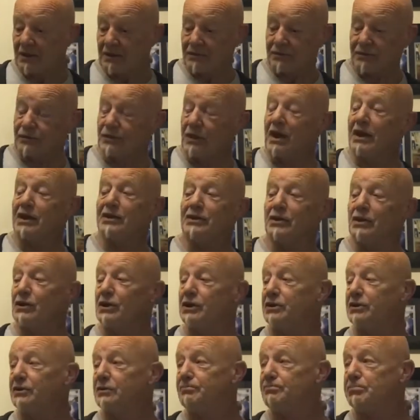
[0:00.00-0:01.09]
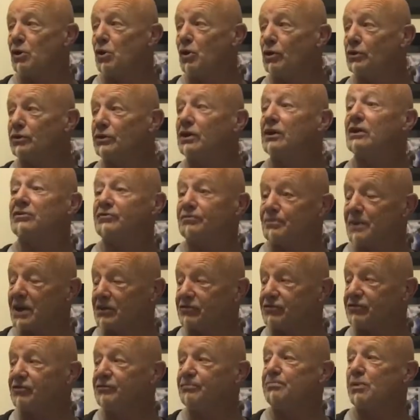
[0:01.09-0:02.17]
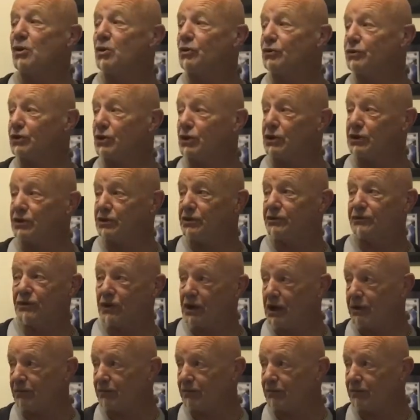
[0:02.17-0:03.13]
They needed Bond as much as Bond needed them.